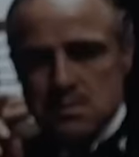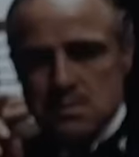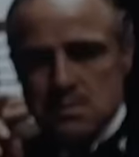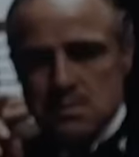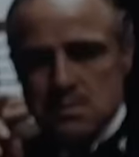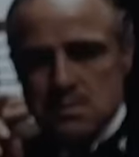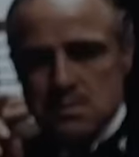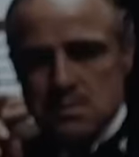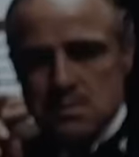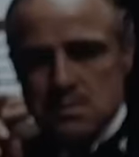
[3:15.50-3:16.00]

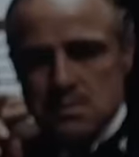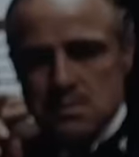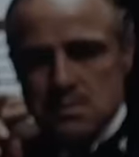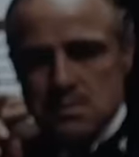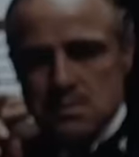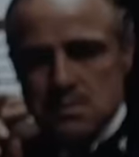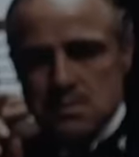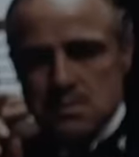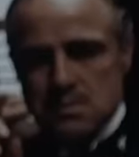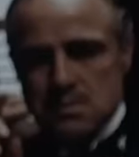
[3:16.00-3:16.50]

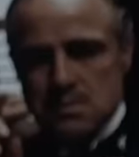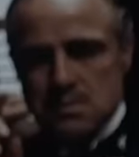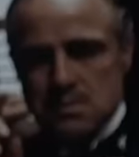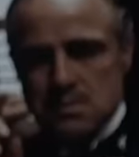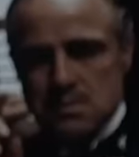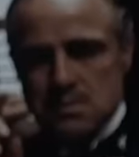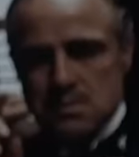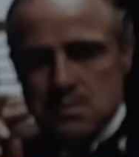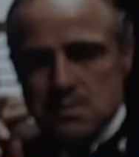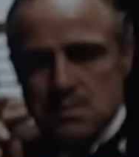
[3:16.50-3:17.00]

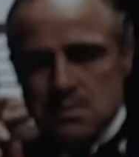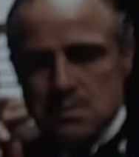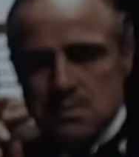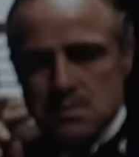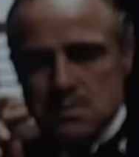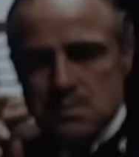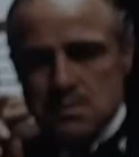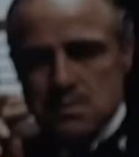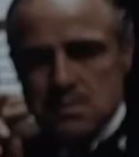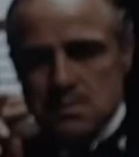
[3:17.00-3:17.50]

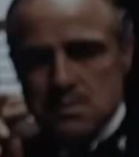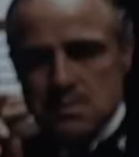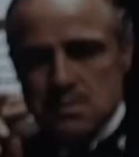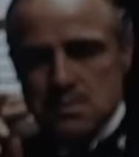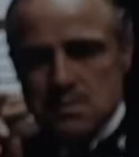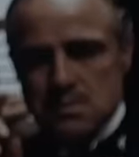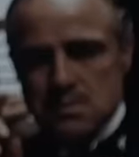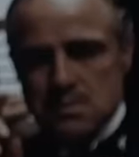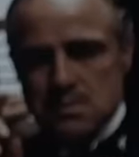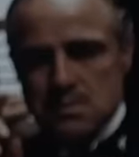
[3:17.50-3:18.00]

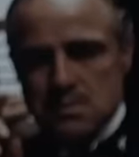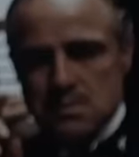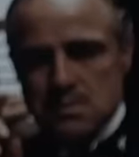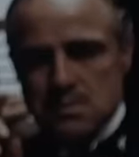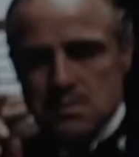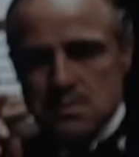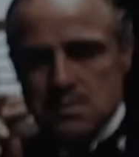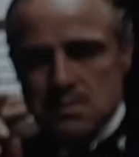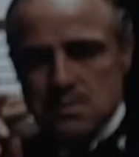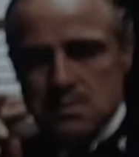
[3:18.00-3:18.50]

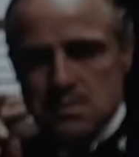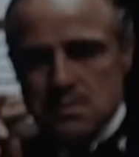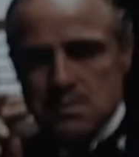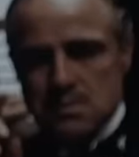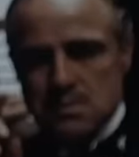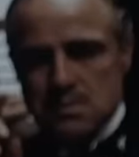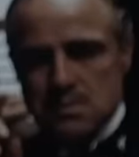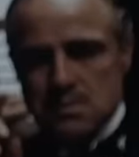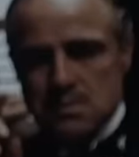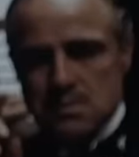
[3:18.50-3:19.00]

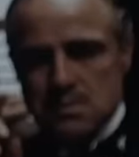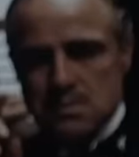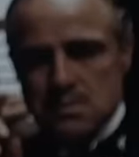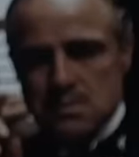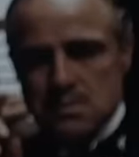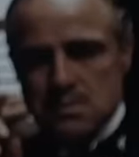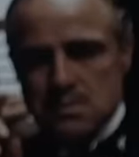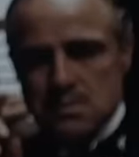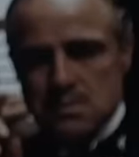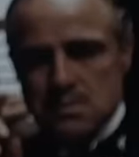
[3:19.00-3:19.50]

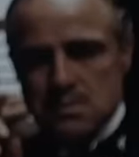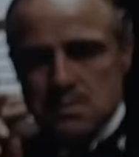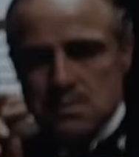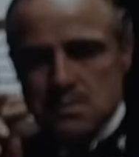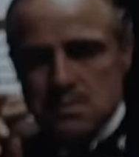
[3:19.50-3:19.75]
This person isn't speaking.